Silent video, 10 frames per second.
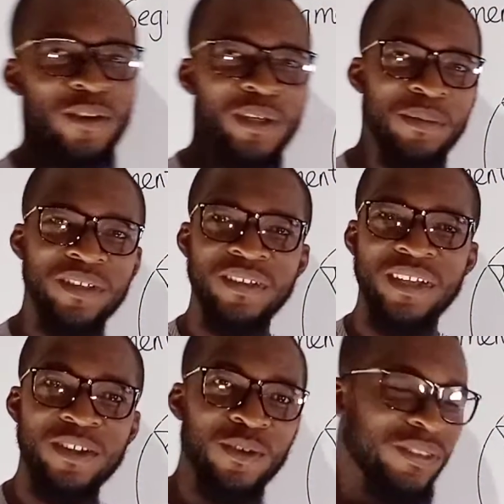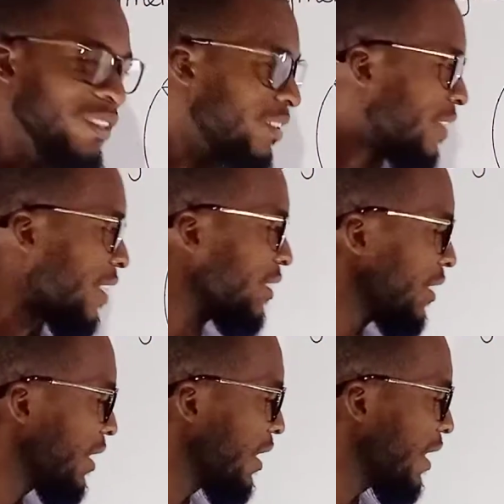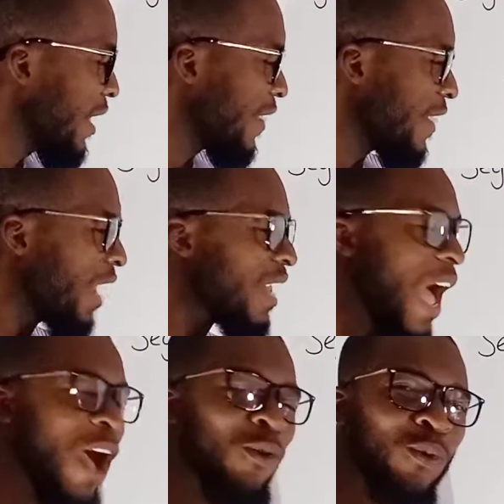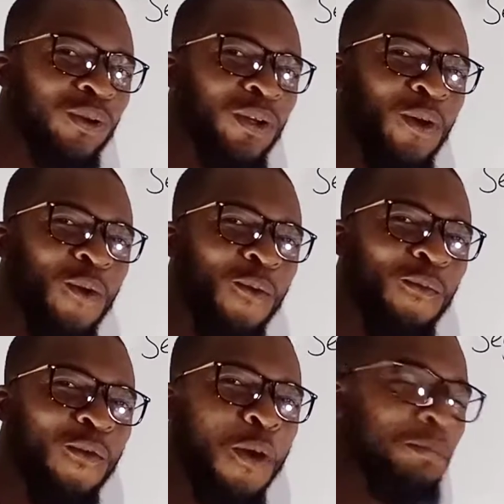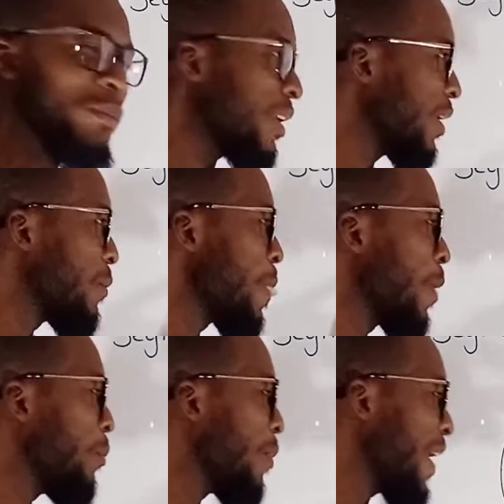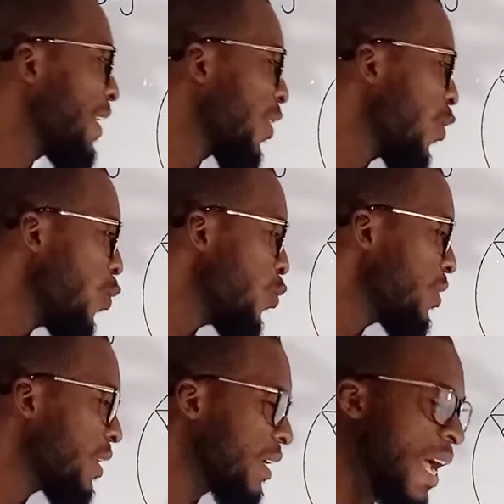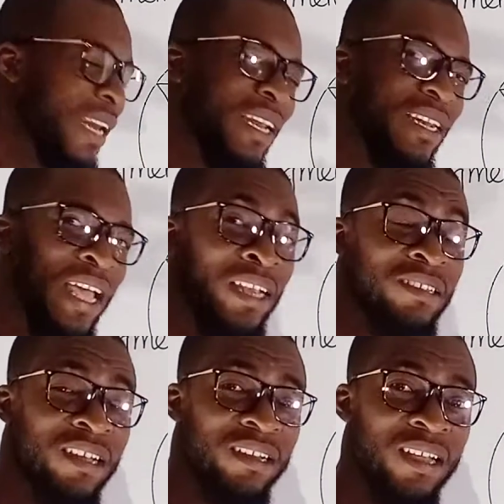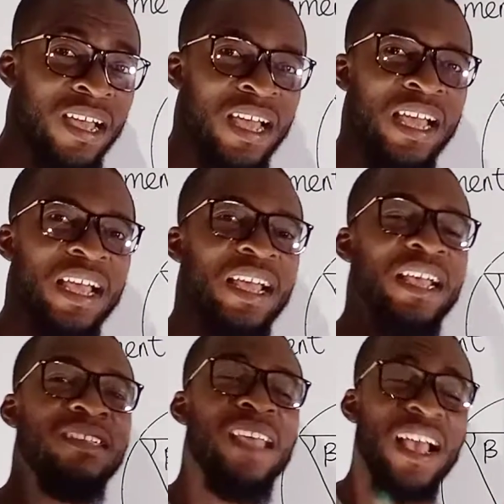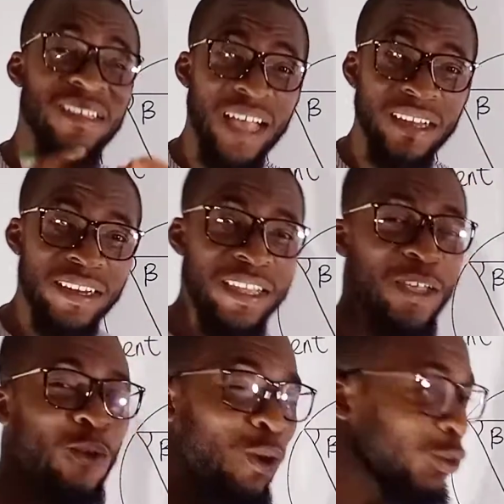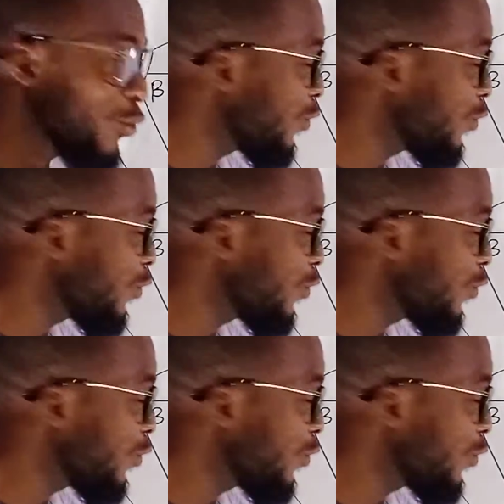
theorem is telling us is that that angle formed by the chord and the tangent is exactly equal